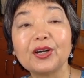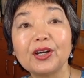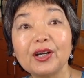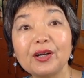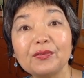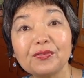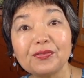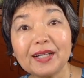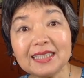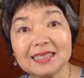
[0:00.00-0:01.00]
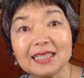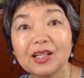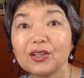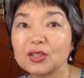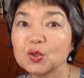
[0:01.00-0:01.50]
her friends,
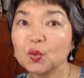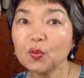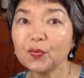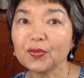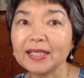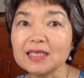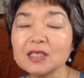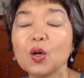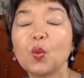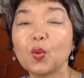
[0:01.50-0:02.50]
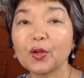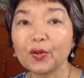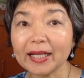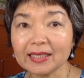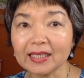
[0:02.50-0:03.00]
her school friends, were
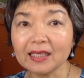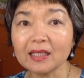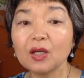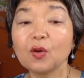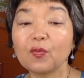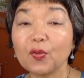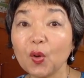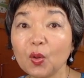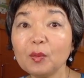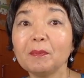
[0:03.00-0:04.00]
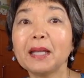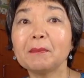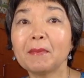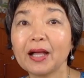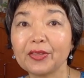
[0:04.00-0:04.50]
writing for my
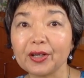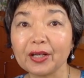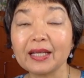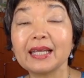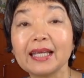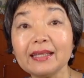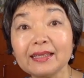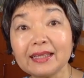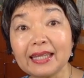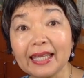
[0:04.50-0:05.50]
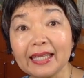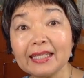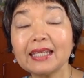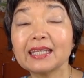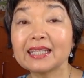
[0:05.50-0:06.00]
mother, and
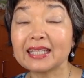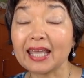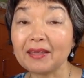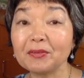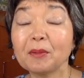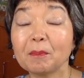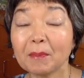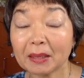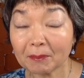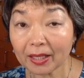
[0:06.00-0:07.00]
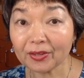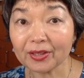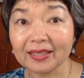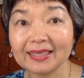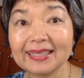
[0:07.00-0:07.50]
they gave my mother
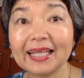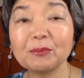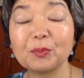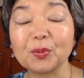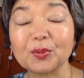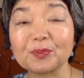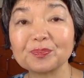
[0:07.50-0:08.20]
that book.